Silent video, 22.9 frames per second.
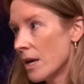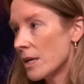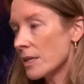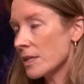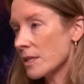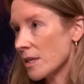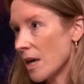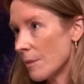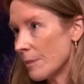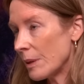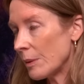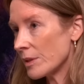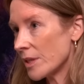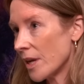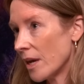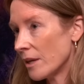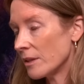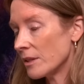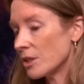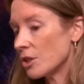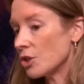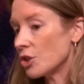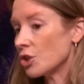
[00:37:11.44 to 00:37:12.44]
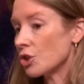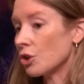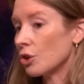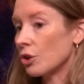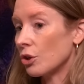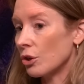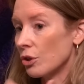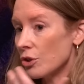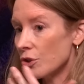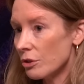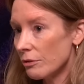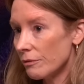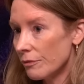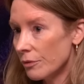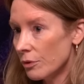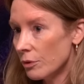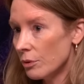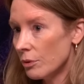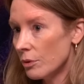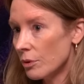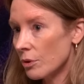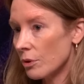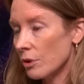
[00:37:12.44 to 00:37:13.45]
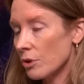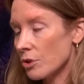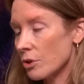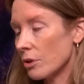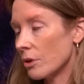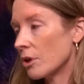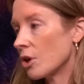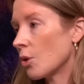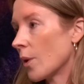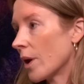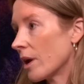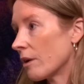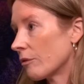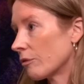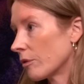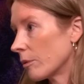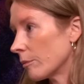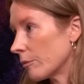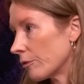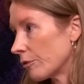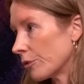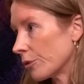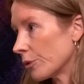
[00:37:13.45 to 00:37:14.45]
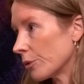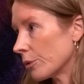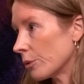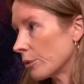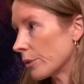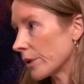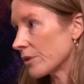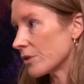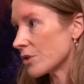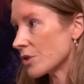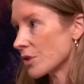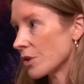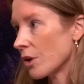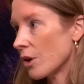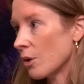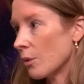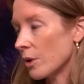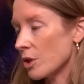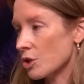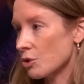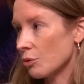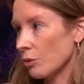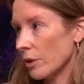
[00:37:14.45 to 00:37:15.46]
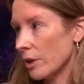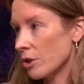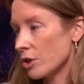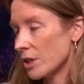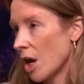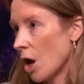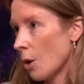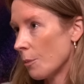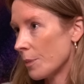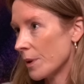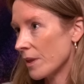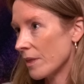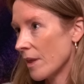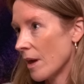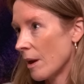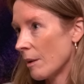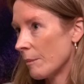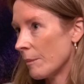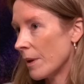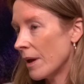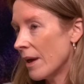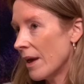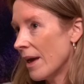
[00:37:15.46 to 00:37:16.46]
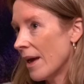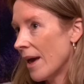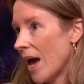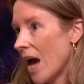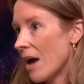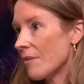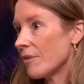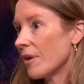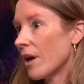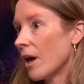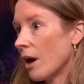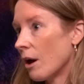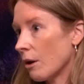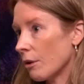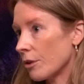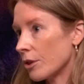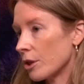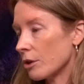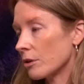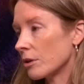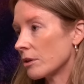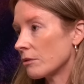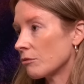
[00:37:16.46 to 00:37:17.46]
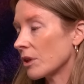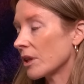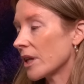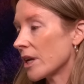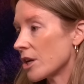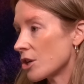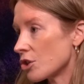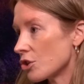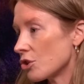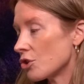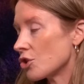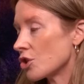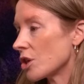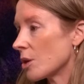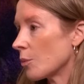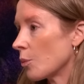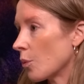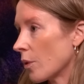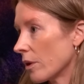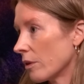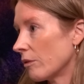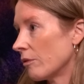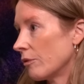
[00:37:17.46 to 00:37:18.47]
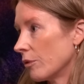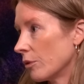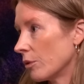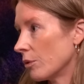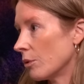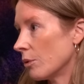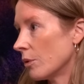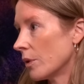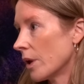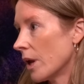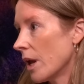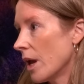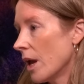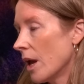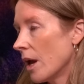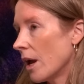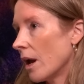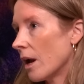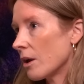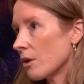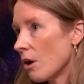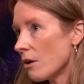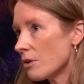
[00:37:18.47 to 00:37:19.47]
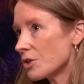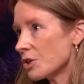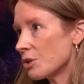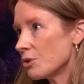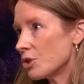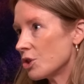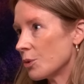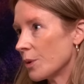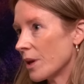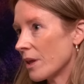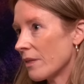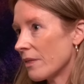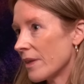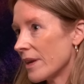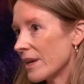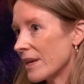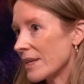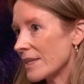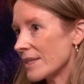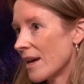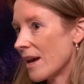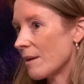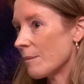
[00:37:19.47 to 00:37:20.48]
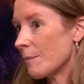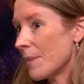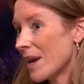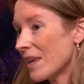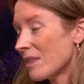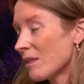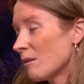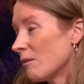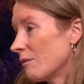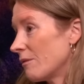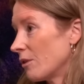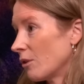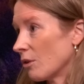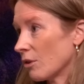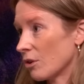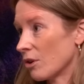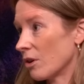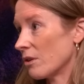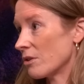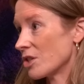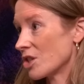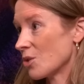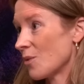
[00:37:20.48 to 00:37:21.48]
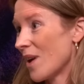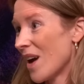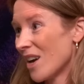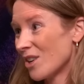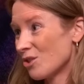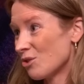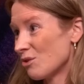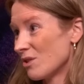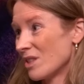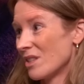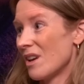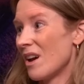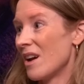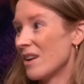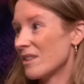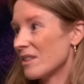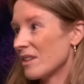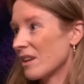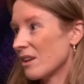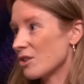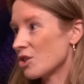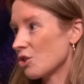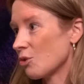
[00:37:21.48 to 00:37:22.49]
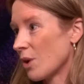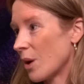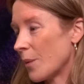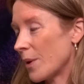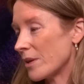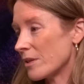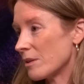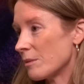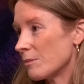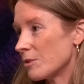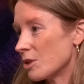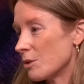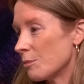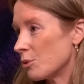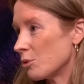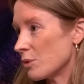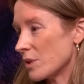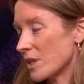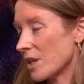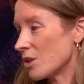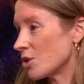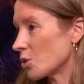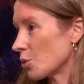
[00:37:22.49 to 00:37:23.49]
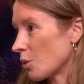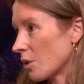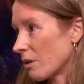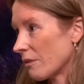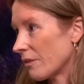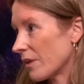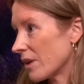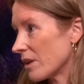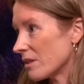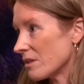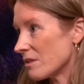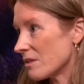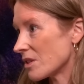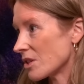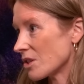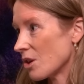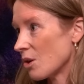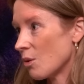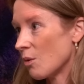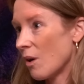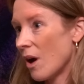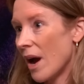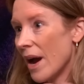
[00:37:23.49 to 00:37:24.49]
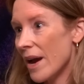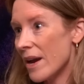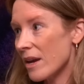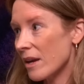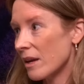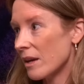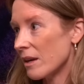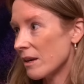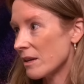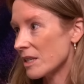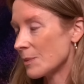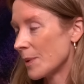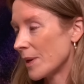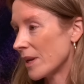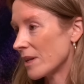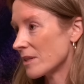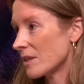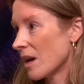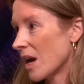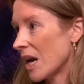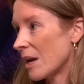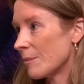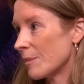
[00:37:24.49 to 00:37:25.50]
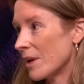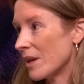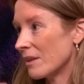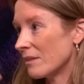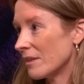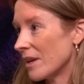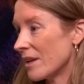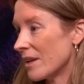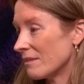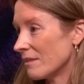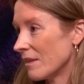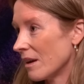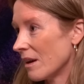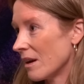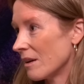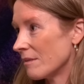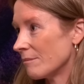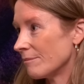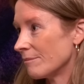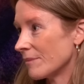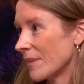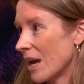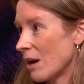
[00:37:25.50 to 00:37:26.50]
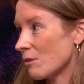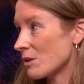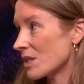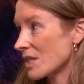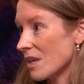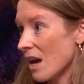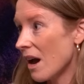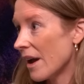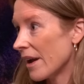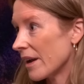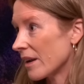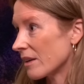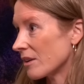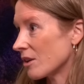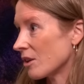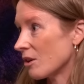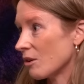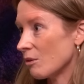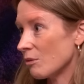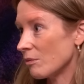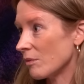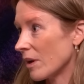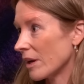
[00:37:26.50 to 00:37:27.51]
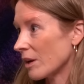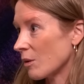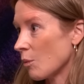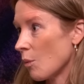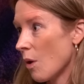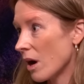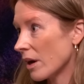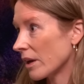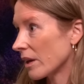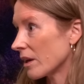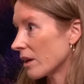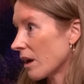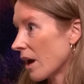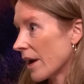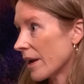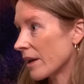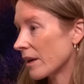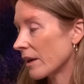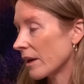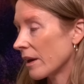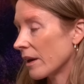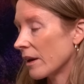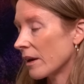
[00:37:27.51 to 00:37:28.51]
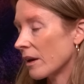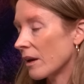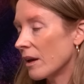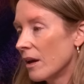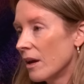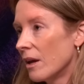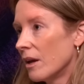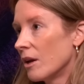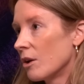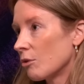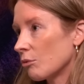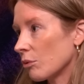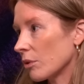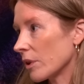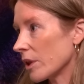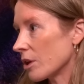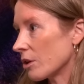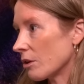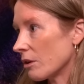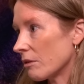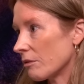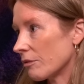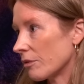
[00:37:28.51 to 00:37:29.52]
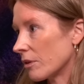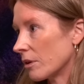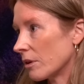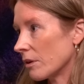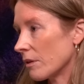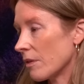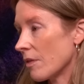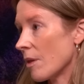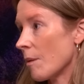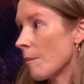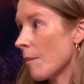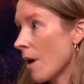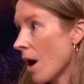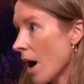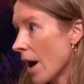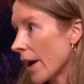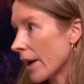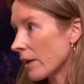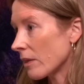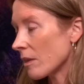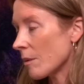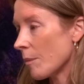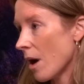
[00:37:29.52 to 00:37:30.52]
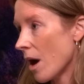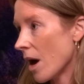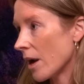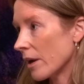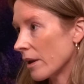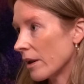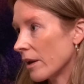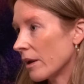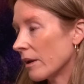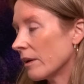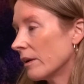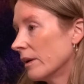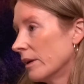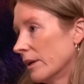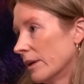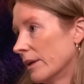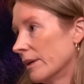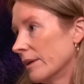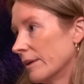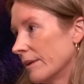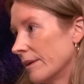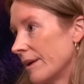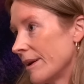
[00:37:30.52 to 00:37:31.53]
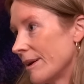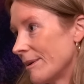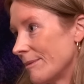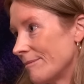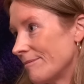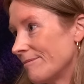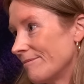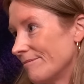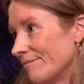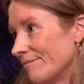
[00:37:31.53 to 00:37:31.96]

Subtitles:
Some people tend to turn to food or turn away from food. And so it's really just helping them have a healthier relationship with food and also doing things that make them feel good. So exercising is a great way to boost endorphins. So hiking, spending time on outside, like walking, hiking, really good for the mind, the body. Yeah.